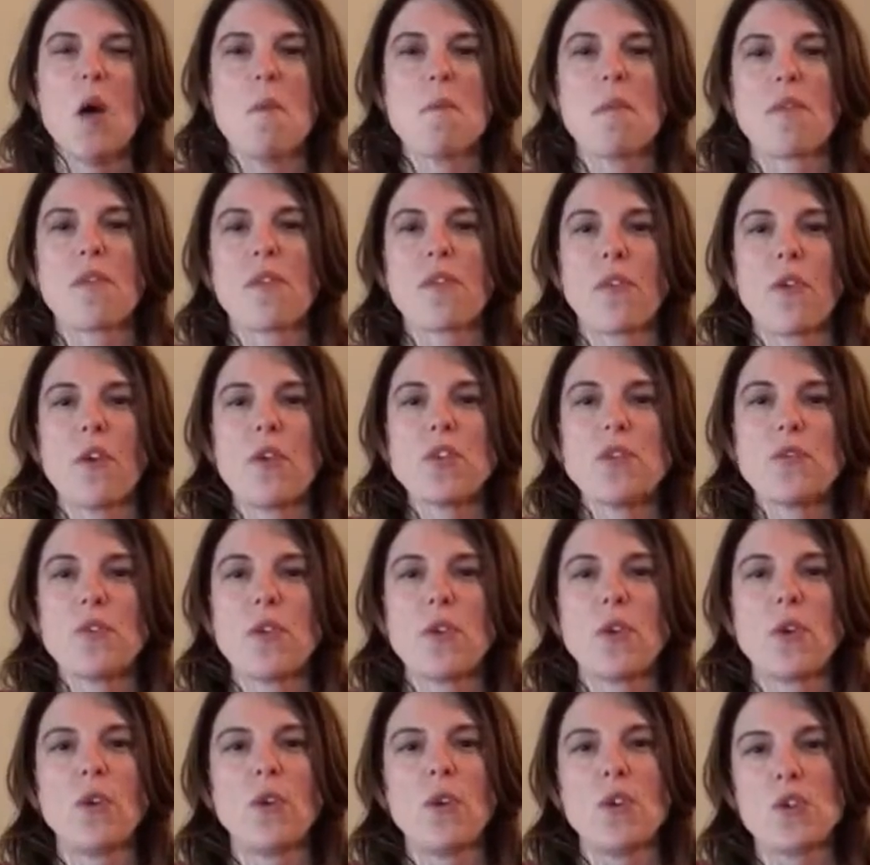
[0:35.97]
But for those of
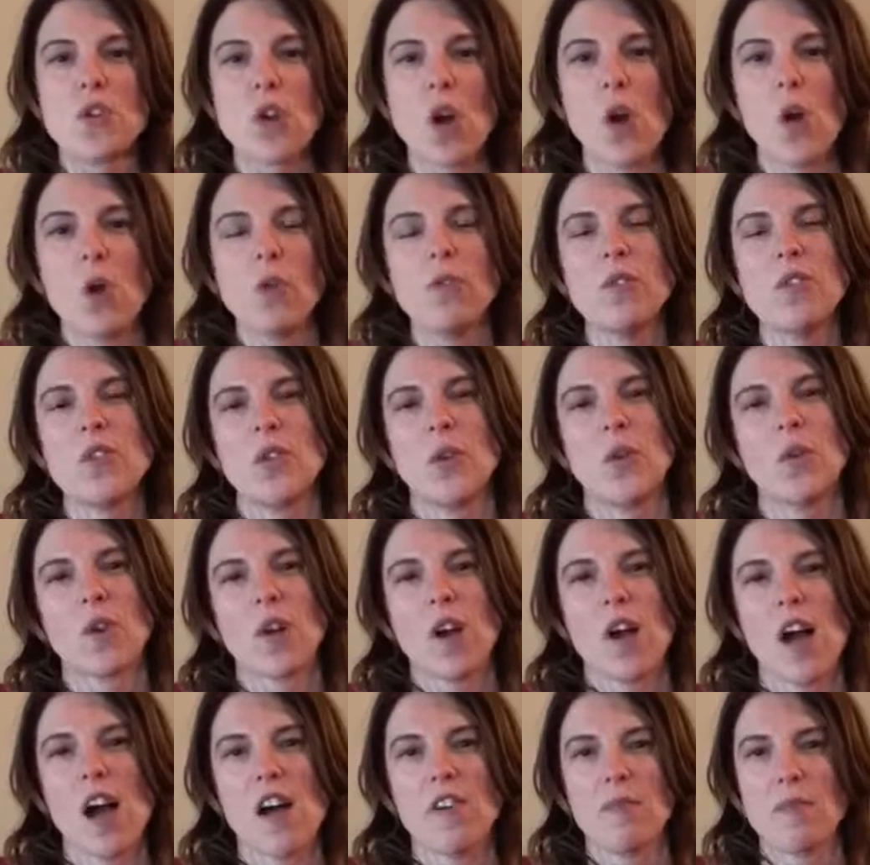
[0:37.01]
you who don't, who are
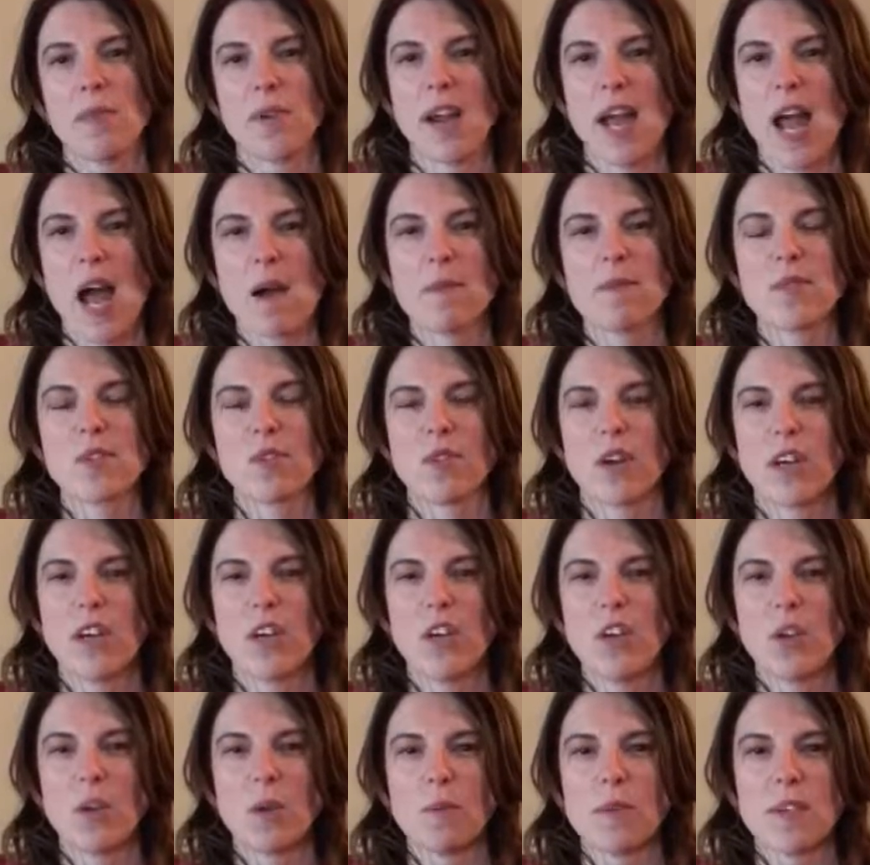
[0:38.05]
off perhaps
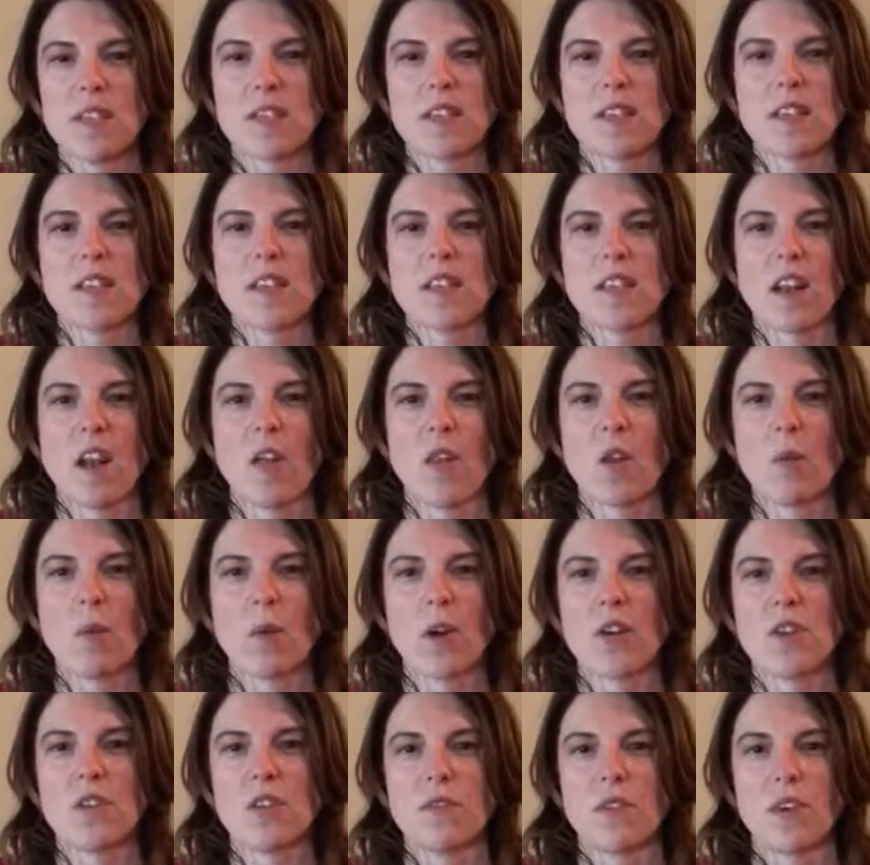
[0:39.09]
running your business and other
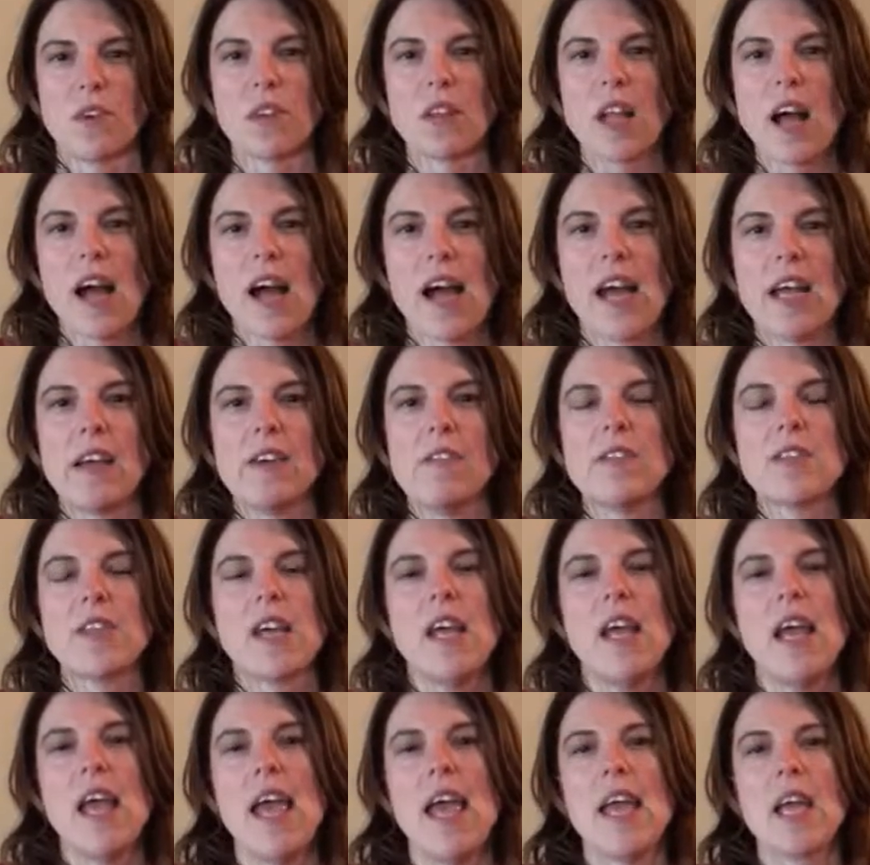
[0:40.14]
parts of your lives,
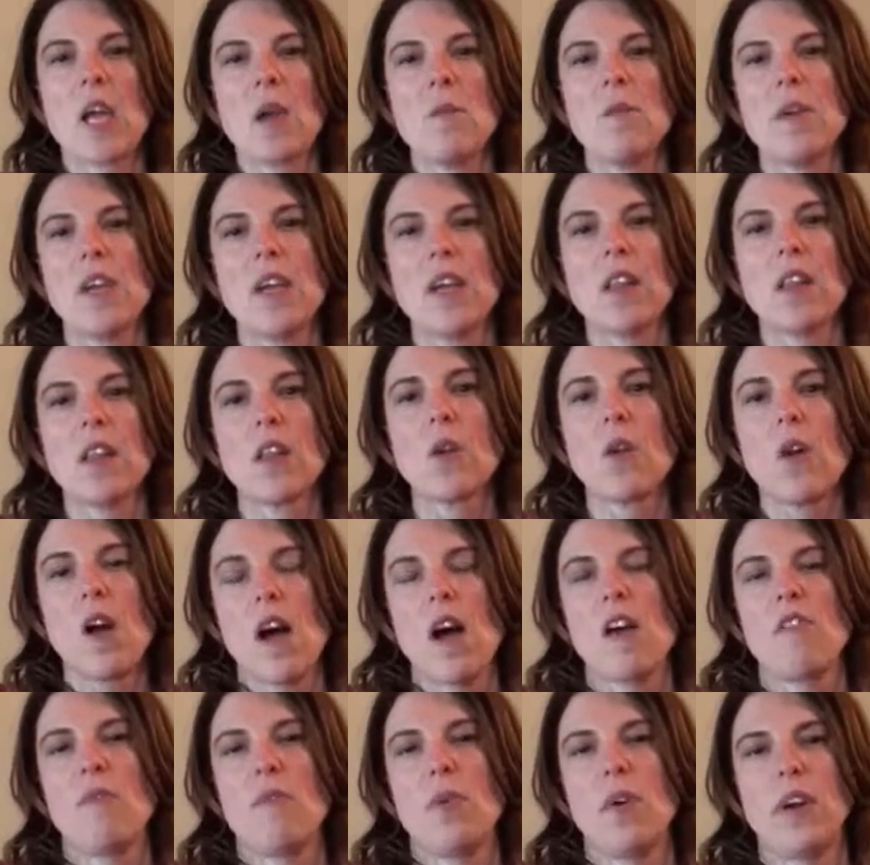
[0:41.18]
it can be a little
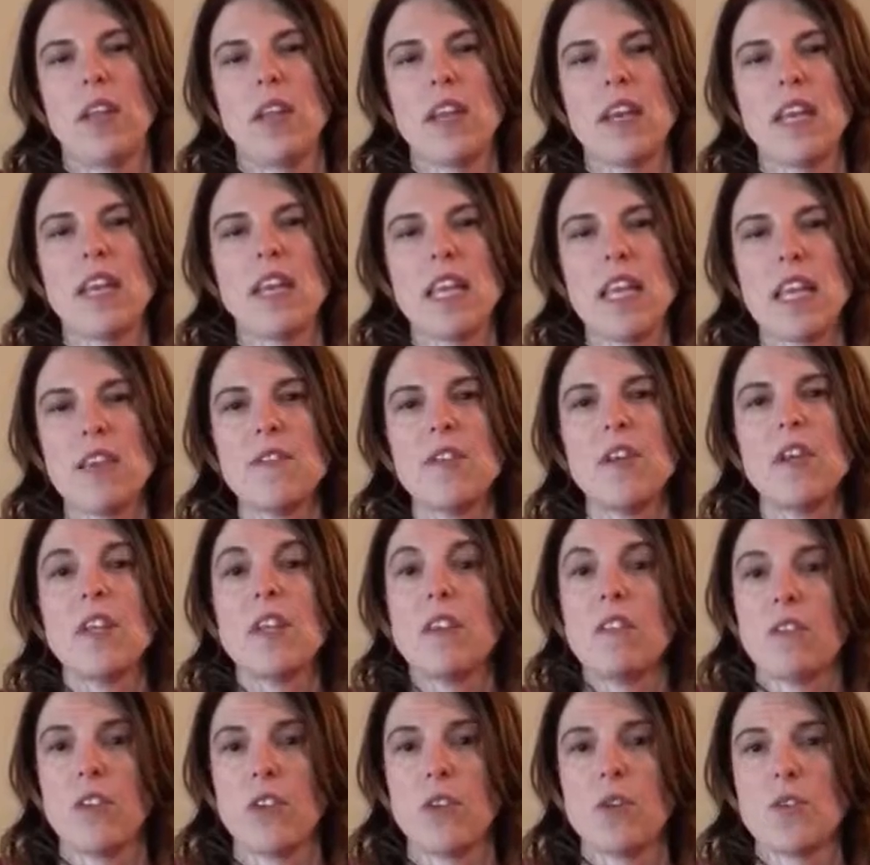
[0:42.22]
off-putting and even
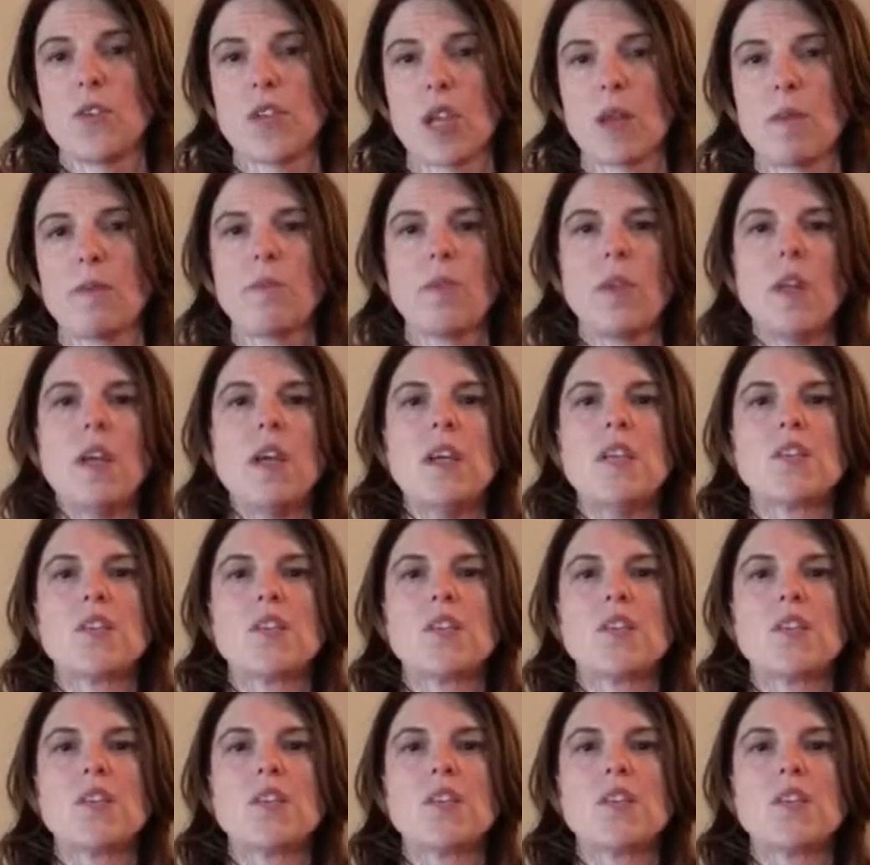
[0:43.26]
confusing.